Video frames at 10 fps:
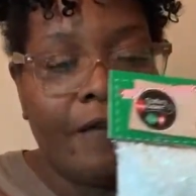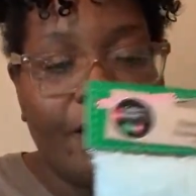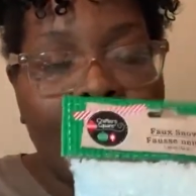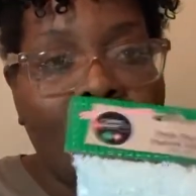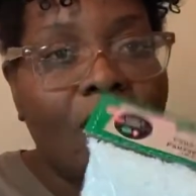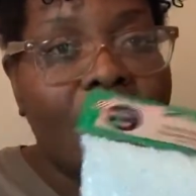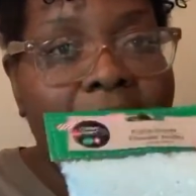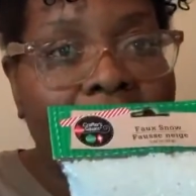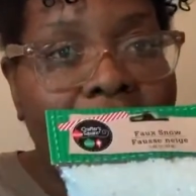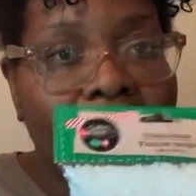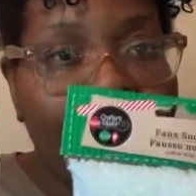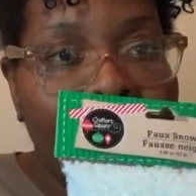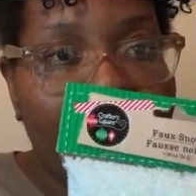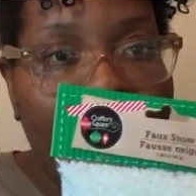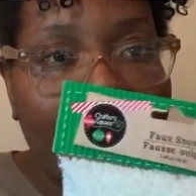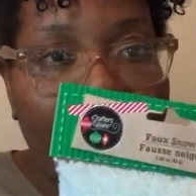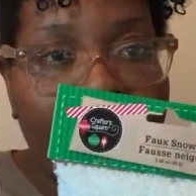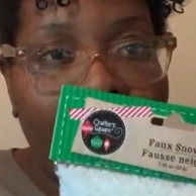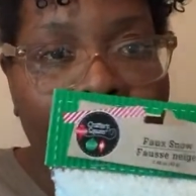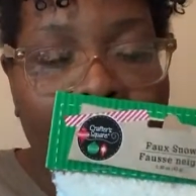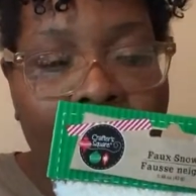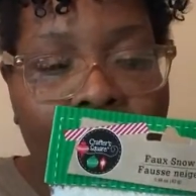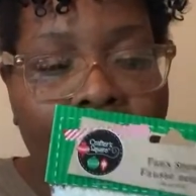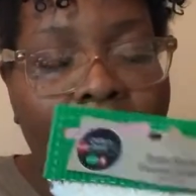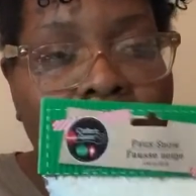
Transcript: for a little texture and um,